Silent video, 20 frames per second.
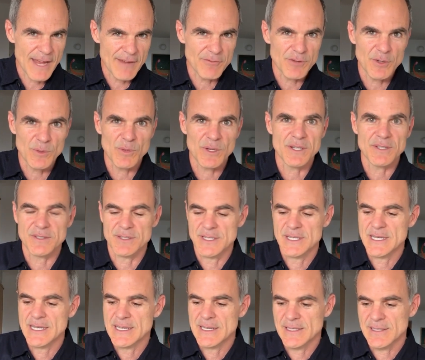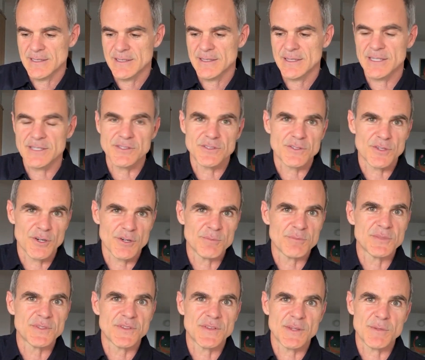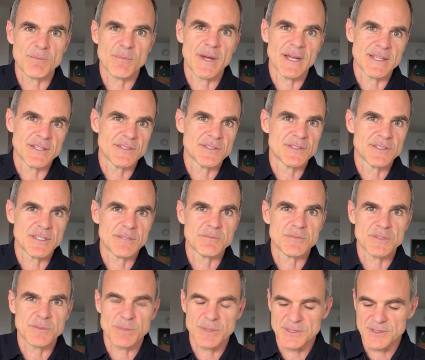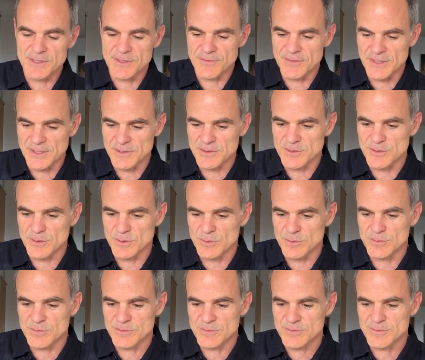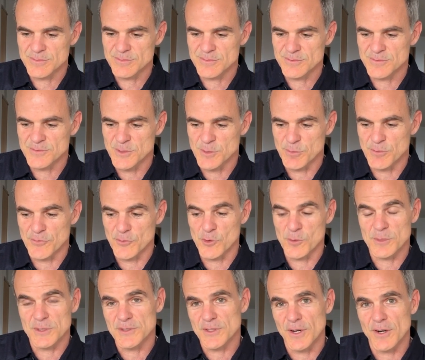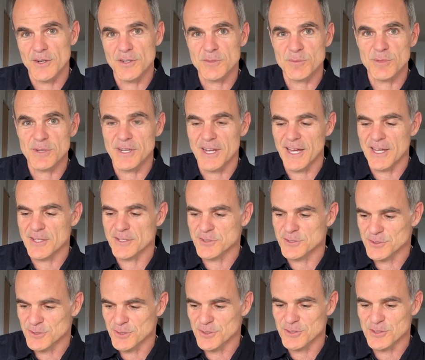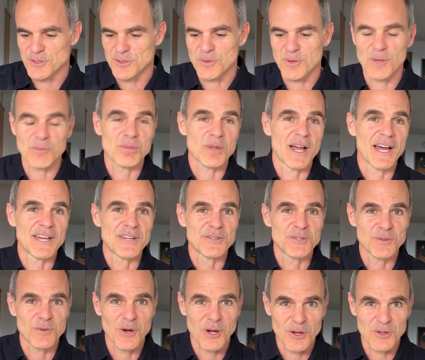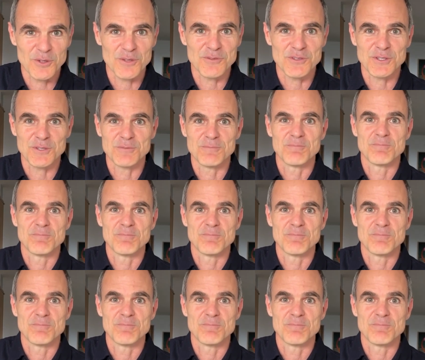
everyone in terms that might seem specific to the performance arts, but I assure you apply to all of you.